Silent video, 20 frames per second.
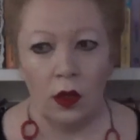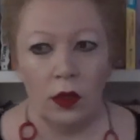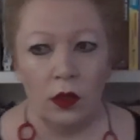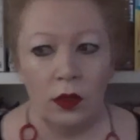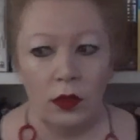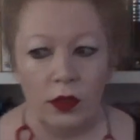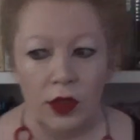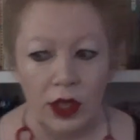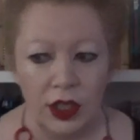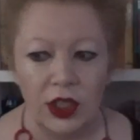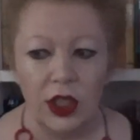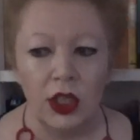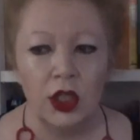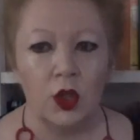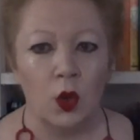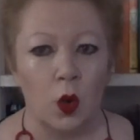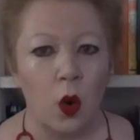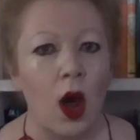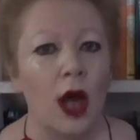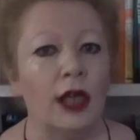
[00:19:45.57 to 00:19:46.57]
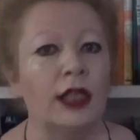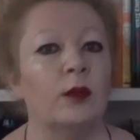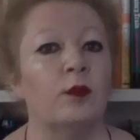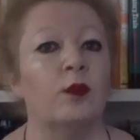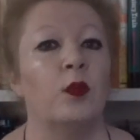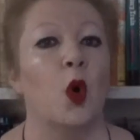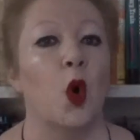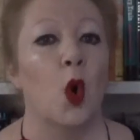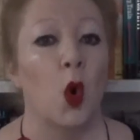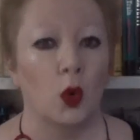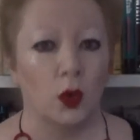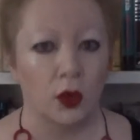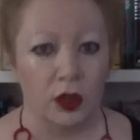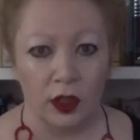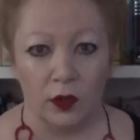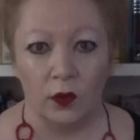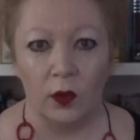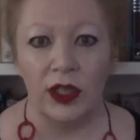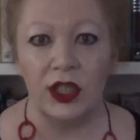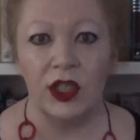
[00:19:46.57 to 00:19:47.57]
this is quite important
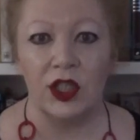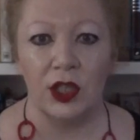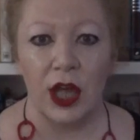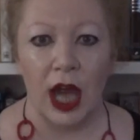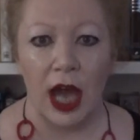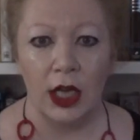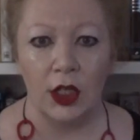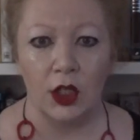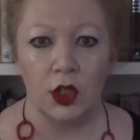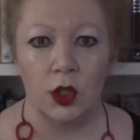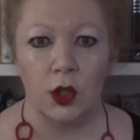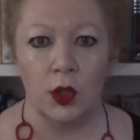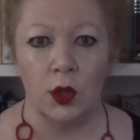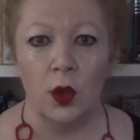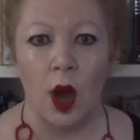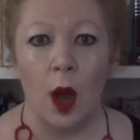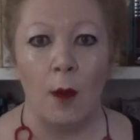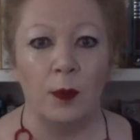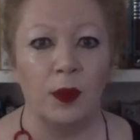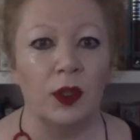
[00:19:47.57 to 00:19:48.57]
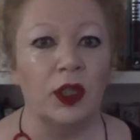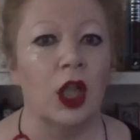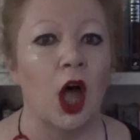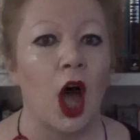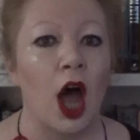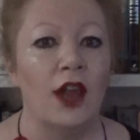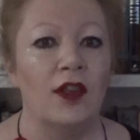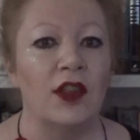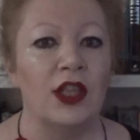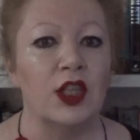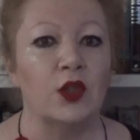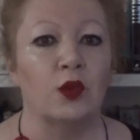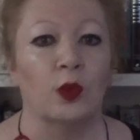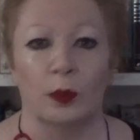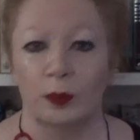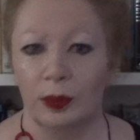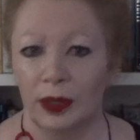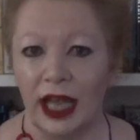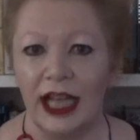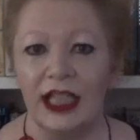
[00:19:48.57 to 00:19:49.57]
if we start to apply this
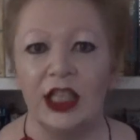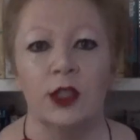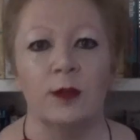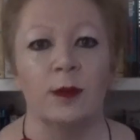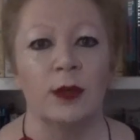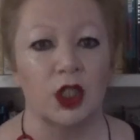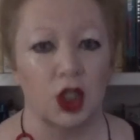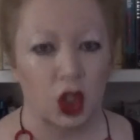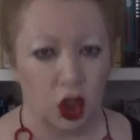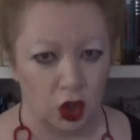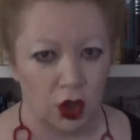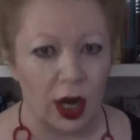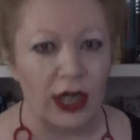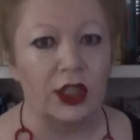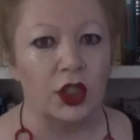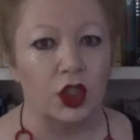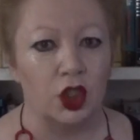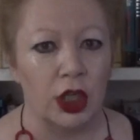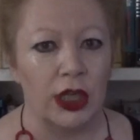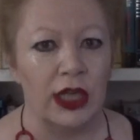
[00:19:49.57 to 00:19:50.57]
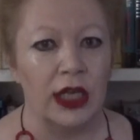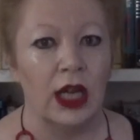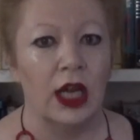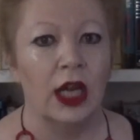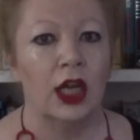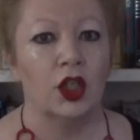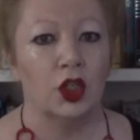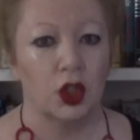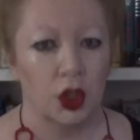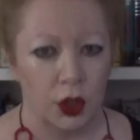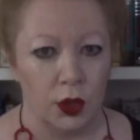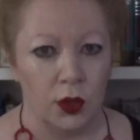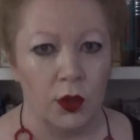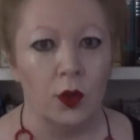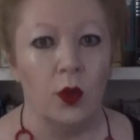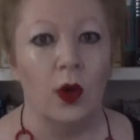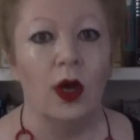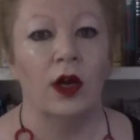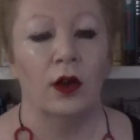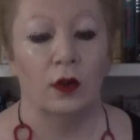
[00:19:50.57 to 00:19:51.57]
replacement strategy
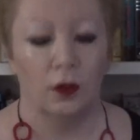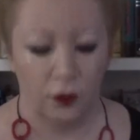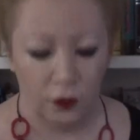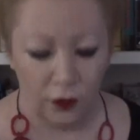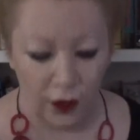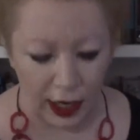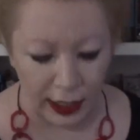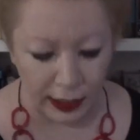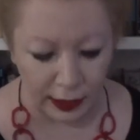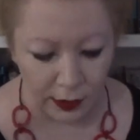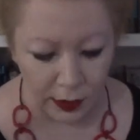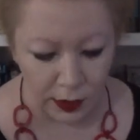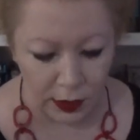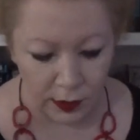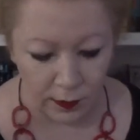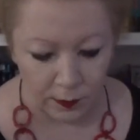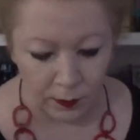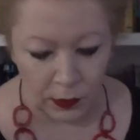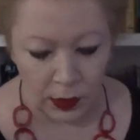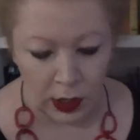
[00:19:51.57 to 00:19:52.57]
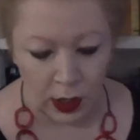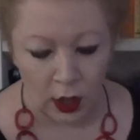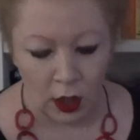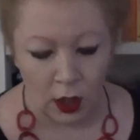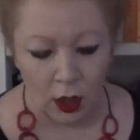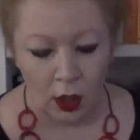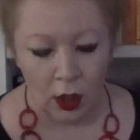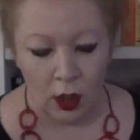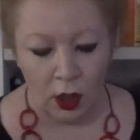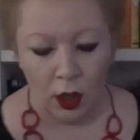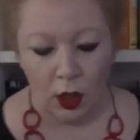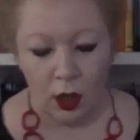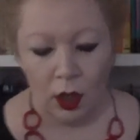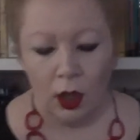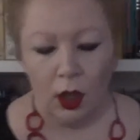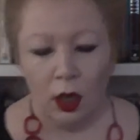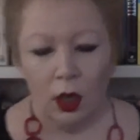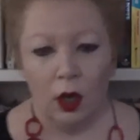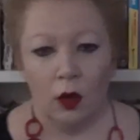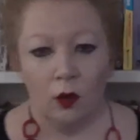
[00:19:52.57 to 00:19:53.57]
to failures.
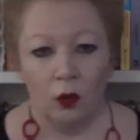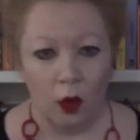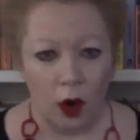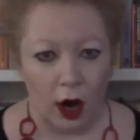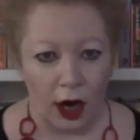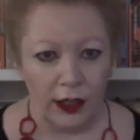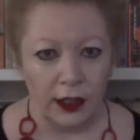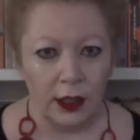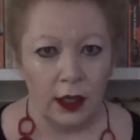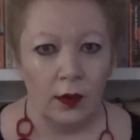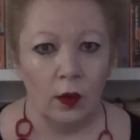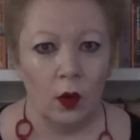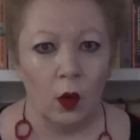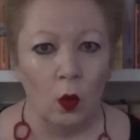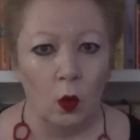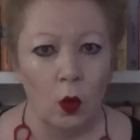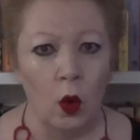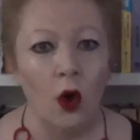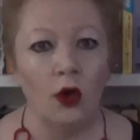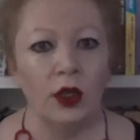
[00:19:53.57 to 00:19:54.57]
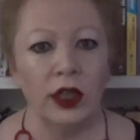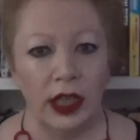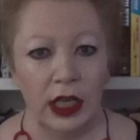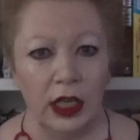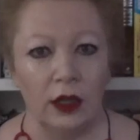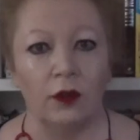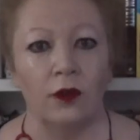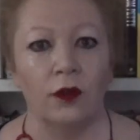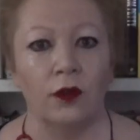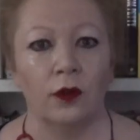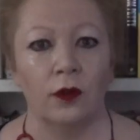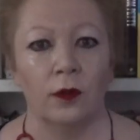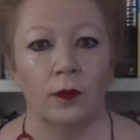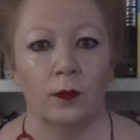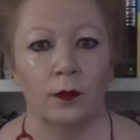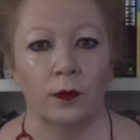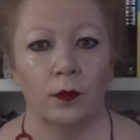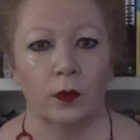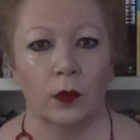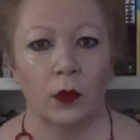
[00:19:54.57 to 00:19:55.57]
Right. What if
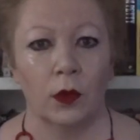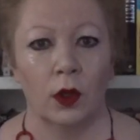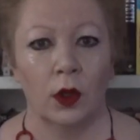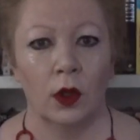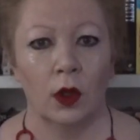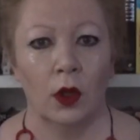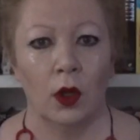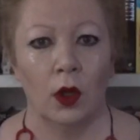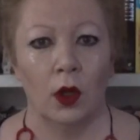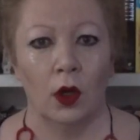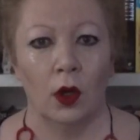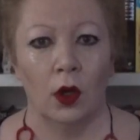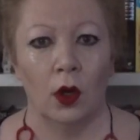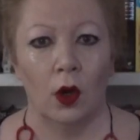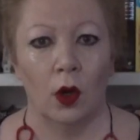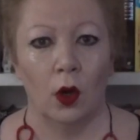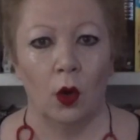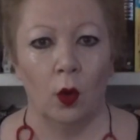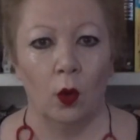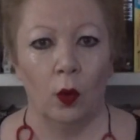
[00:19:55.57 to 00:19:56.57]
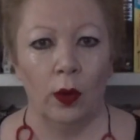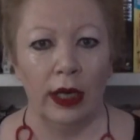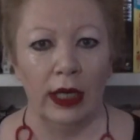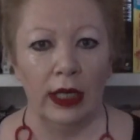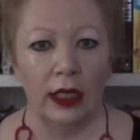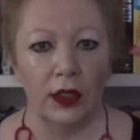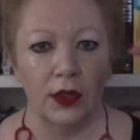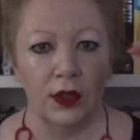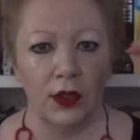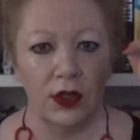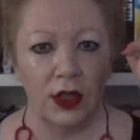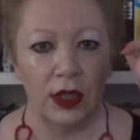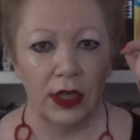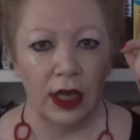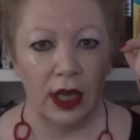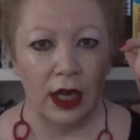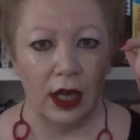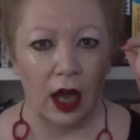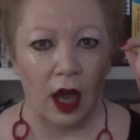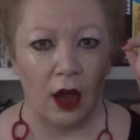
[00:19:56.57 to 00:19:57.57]
we
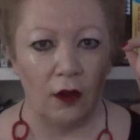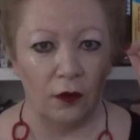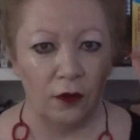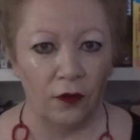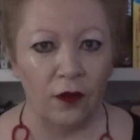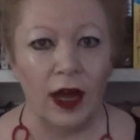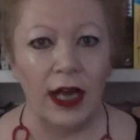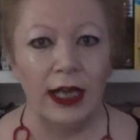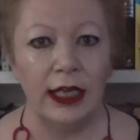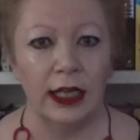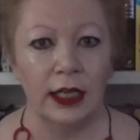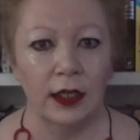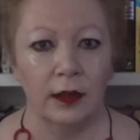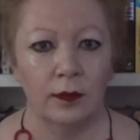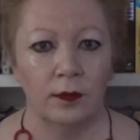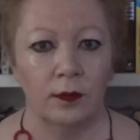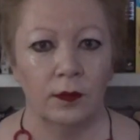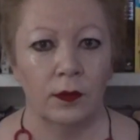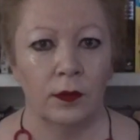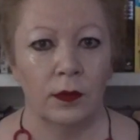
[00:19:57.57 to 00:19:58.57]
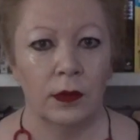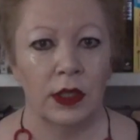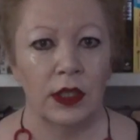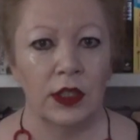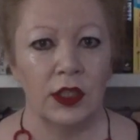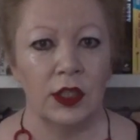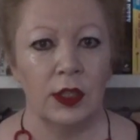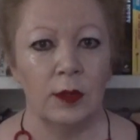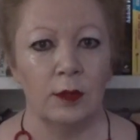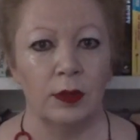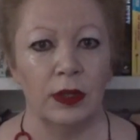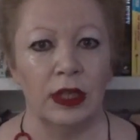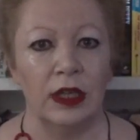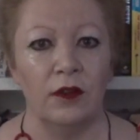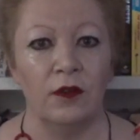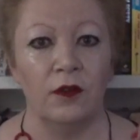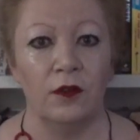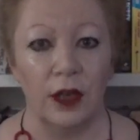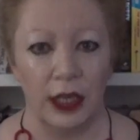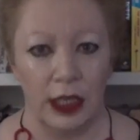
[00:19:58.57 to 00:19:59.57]
consider a failure simply
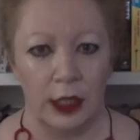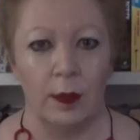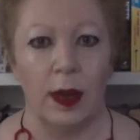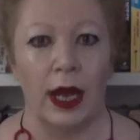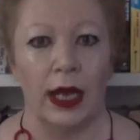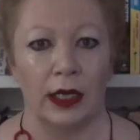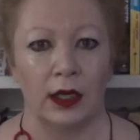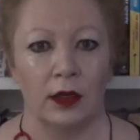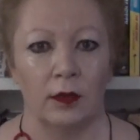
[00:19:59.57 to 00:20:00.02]
feedback.